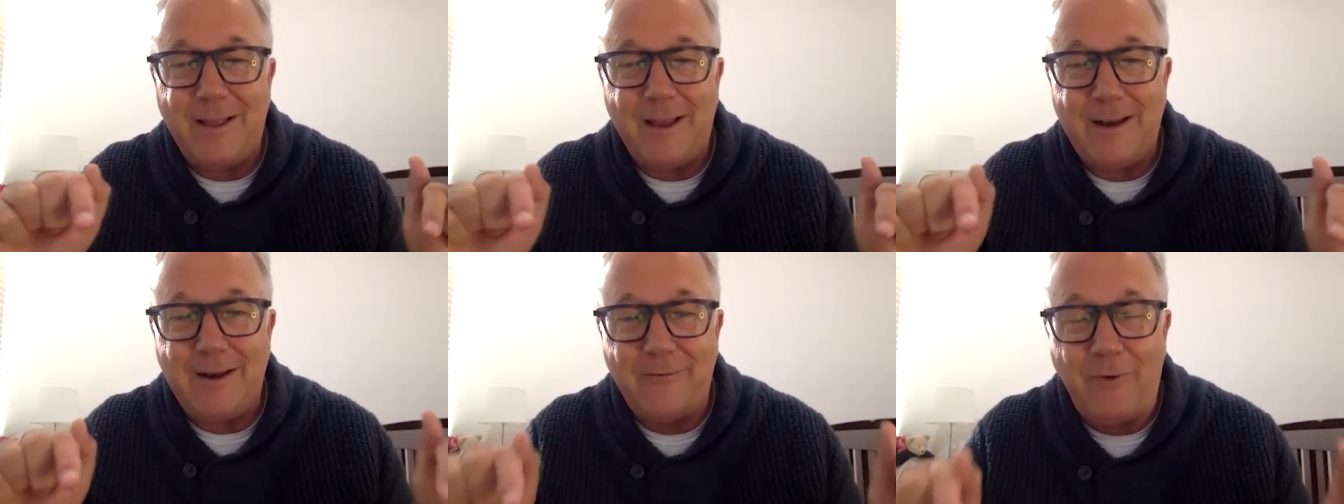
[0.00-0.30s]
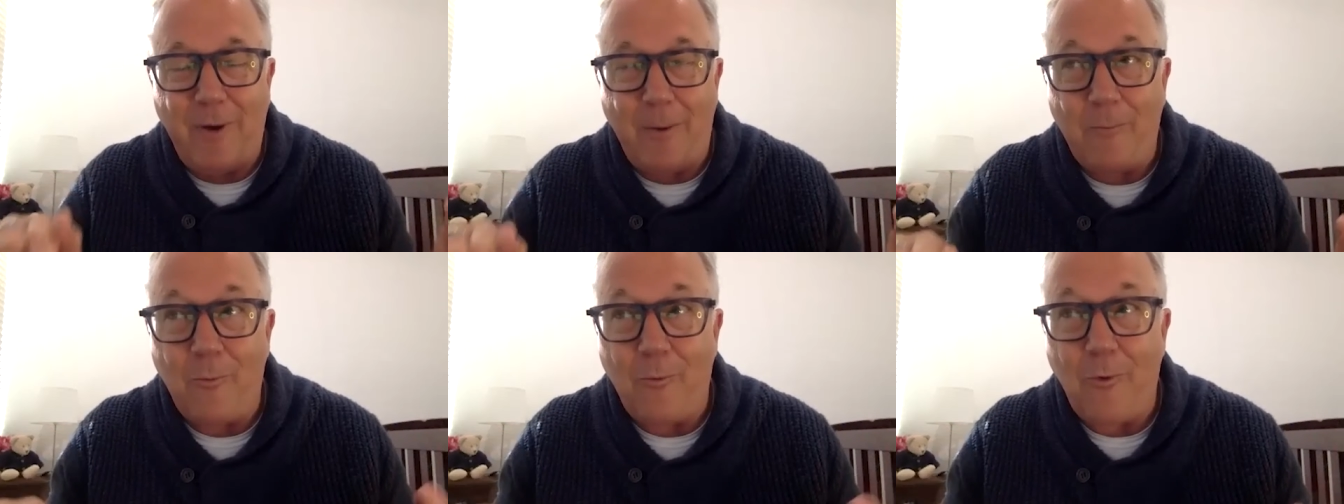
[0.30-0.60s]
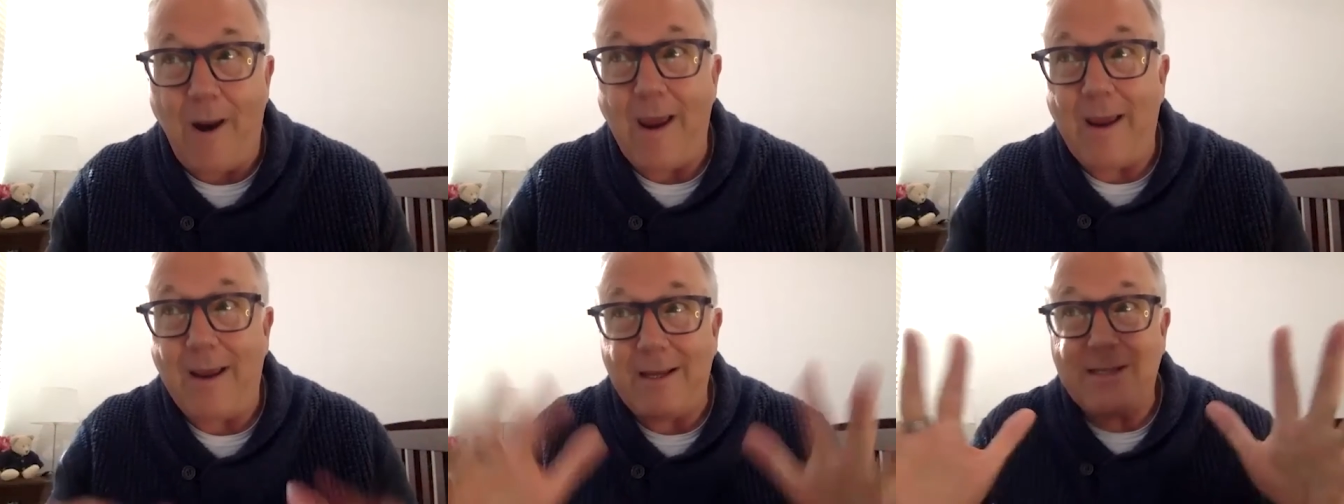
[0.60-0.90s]
then if I'm
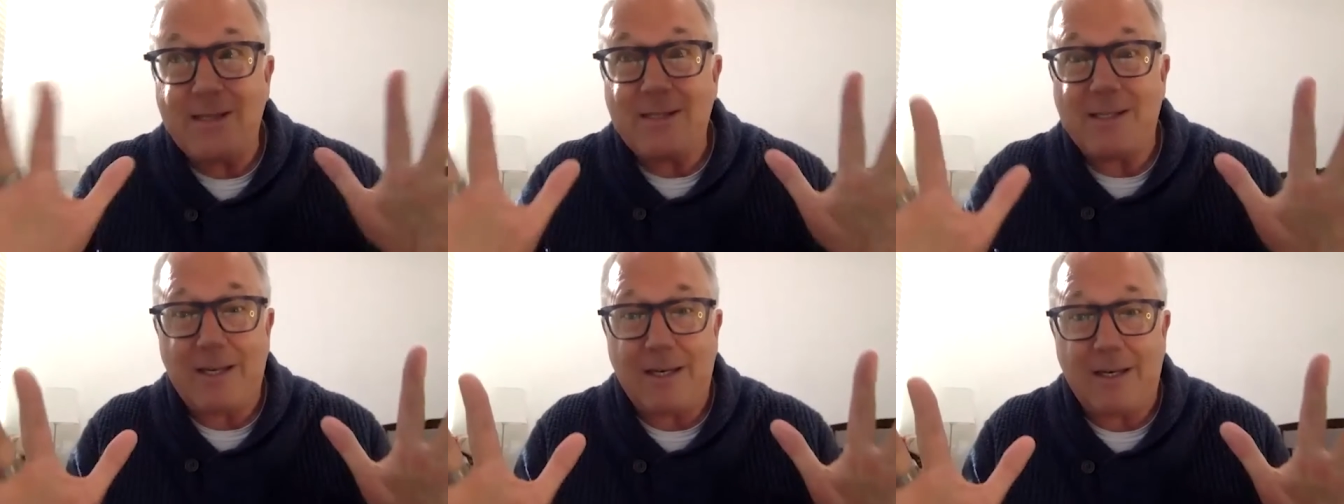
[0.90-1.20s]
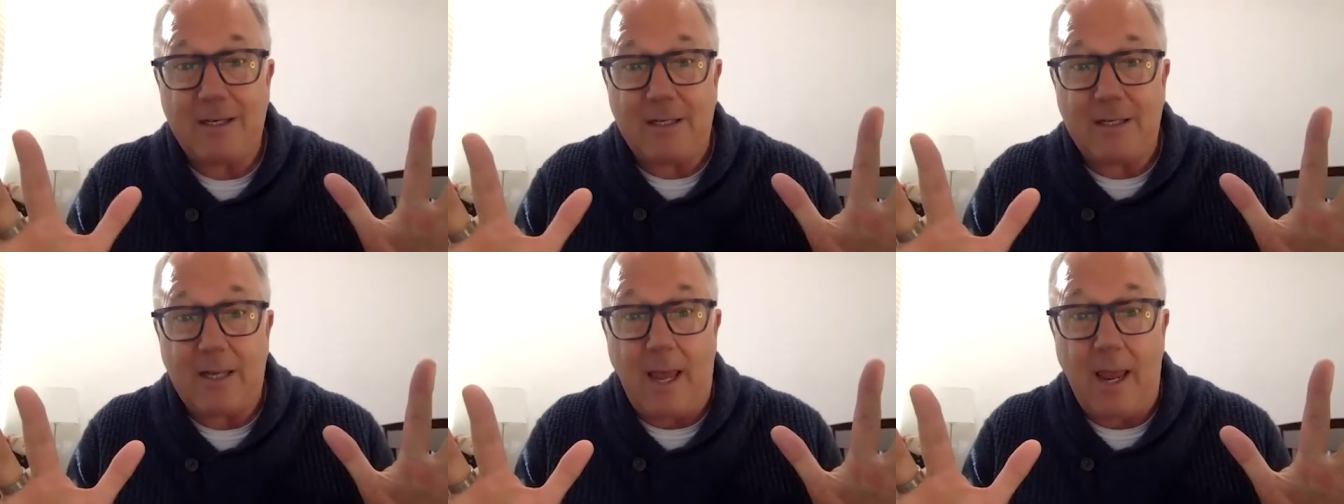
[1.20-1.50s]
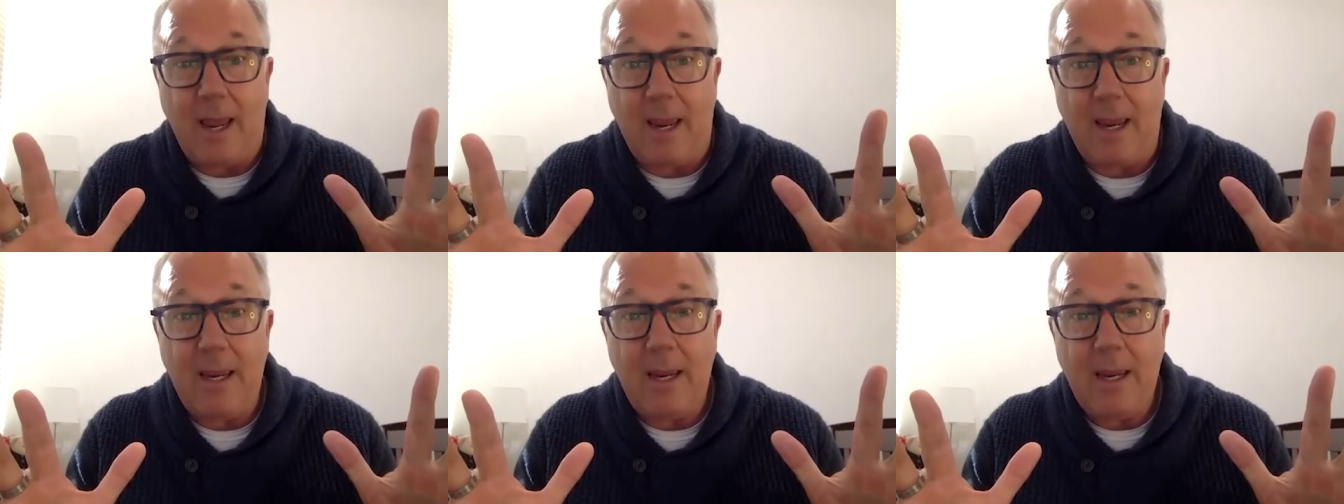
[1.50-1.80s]
raised at a
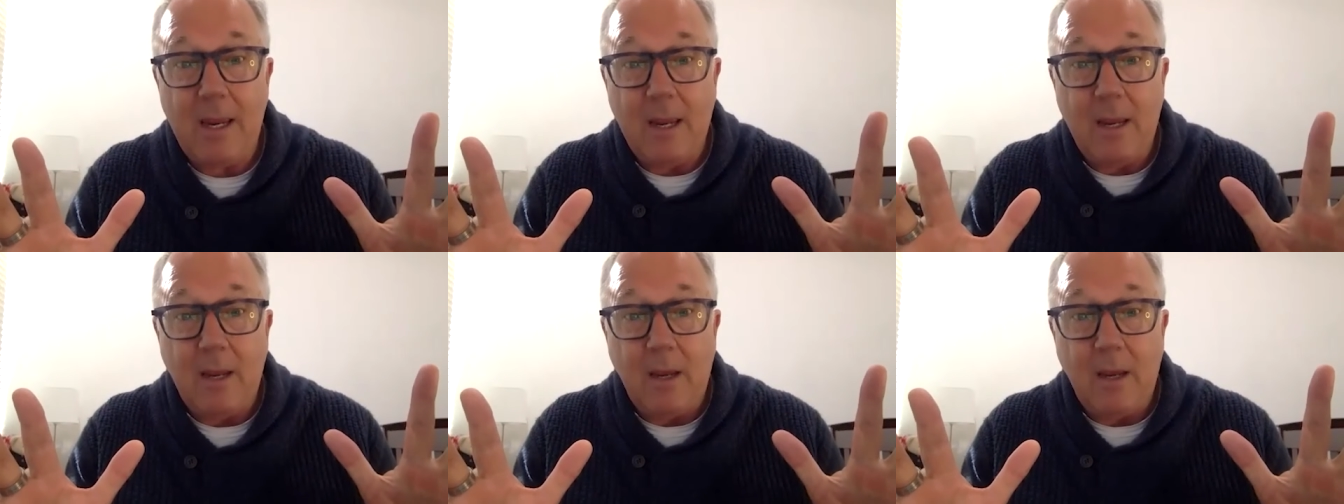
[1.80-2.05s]
day,